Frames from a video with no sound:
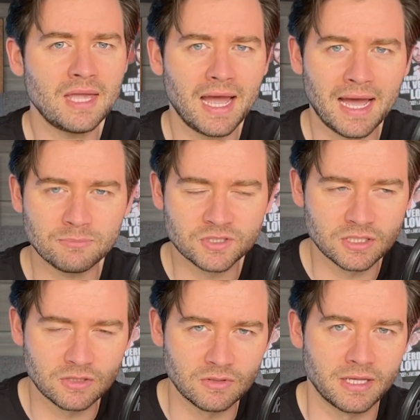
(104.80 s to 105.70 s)

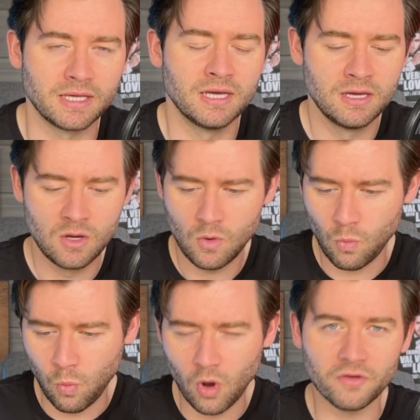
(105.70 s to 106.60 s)
Absolutely
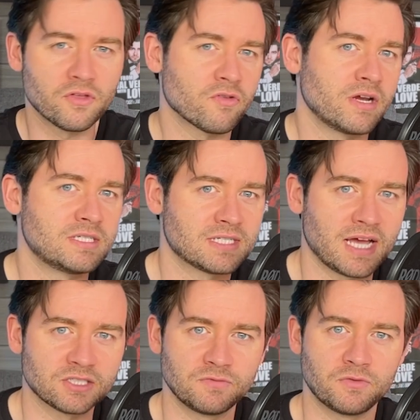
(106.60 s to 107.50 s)
one of the greatest
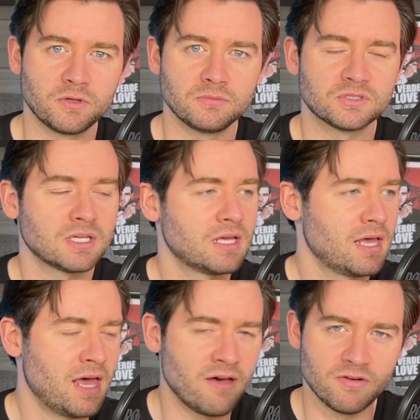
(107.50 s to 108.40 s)
action films
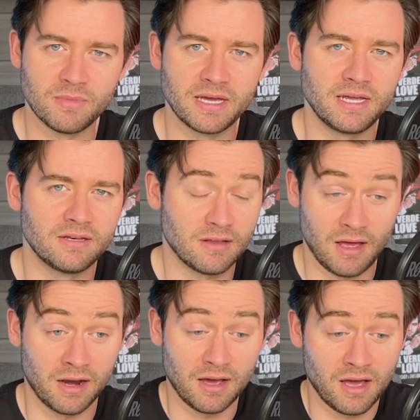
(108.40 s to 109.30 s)
ever made,
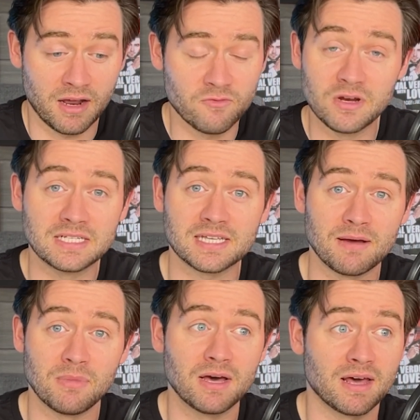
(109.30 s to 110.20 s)
and I really
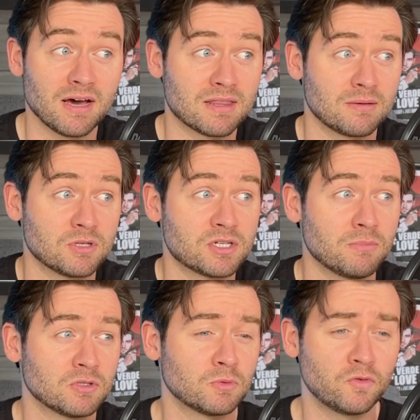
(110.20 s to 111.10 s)
stand by that. I think Mission
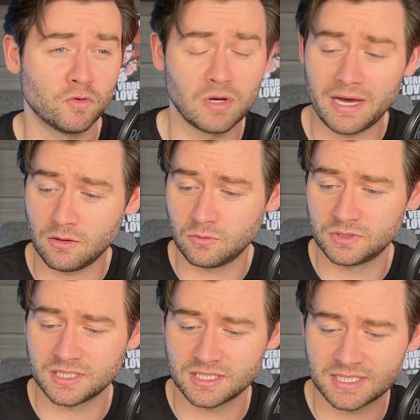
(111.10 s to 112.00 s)
Impossible Fallout
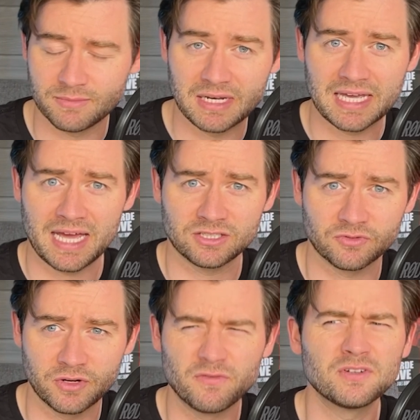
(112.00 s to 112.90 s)
was in a similar
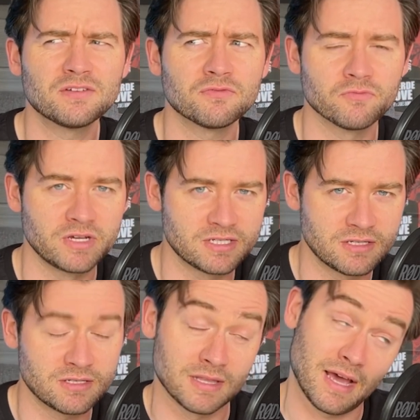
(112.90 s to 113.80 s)
category for different
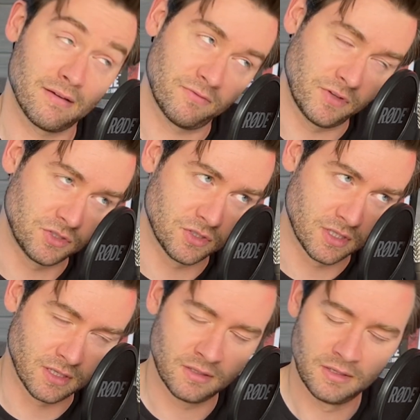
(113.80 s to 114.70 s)
reasons, and that featured a